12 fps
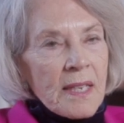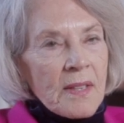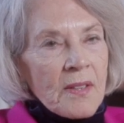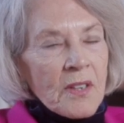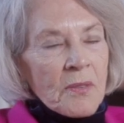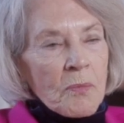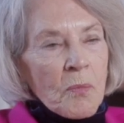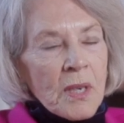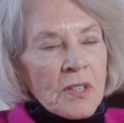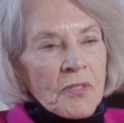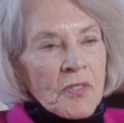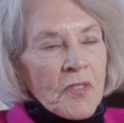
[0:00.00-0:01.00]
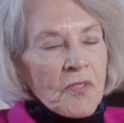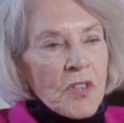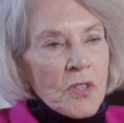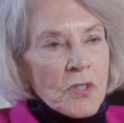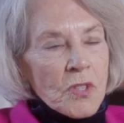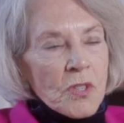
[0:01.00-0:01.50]
There are wonderful
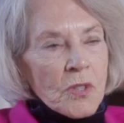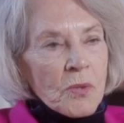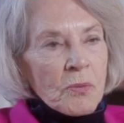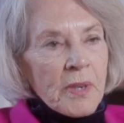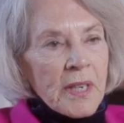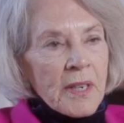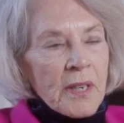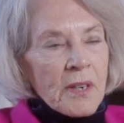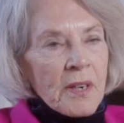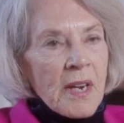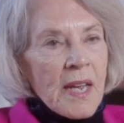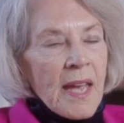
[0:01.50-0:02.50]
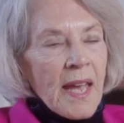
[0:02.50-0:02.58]
views to the rear,